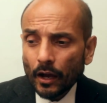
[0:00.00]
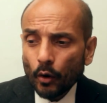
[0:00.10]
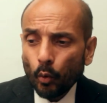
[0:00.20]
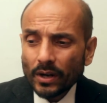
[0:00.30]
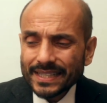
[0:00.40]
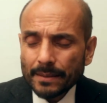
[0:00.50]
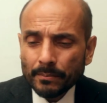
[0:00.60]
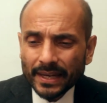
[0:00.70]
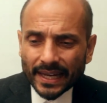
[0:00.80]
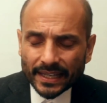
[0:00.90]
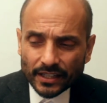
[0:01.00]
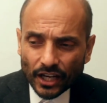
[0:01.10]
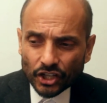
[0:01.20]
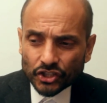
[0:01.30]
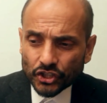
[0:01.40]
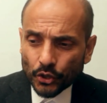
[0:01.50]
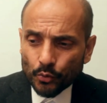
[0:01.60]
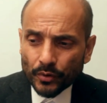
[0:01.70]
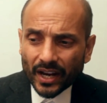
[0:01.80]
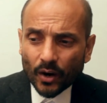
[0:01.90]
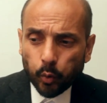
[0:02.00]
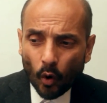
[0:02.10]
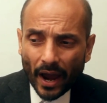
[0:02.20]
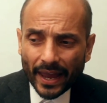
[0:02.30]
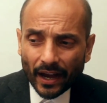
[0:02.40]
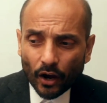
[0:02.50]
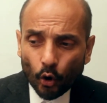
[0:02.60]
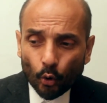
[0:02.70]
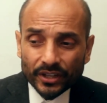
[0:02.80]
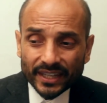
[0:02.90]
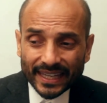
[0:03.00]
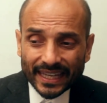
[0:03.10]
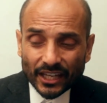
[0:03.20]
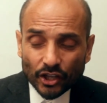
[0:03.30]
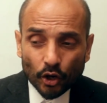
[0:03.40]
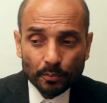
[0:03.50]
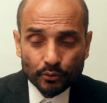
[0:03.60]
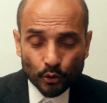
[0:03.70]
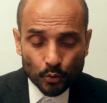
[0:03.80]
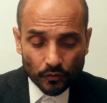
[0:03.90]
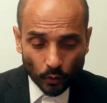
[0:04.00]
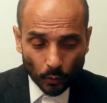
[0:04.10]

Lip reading: What does it mean to require or need approval.